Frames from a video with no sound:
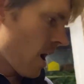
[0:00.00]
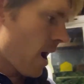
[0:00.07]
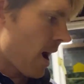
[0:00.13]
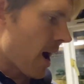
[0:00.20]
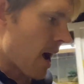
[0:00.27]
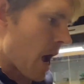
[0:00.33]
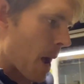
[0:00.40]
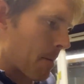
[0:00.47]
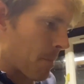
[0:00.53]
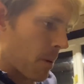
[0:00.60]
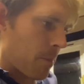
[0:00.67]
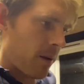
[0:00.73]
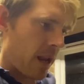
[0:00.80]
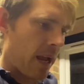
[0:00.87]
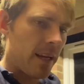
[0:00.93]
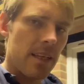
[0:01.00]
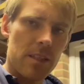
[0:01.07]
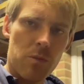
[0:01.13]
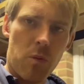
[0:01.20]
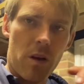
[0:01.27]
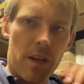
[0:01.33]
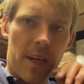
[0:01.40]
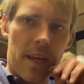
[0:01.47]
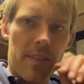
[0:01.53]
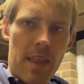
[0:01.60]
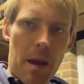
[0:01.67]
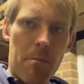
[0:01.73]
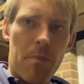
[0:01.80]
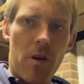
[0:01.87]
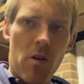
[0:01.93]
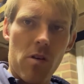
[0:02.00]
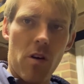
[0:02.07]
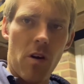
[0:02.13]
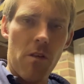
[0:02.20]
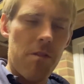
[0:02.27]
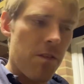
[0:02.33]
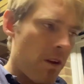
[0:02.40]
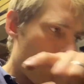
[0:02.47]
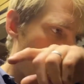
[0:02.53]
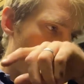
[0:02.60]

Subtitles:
on. My plan is when I get that block off,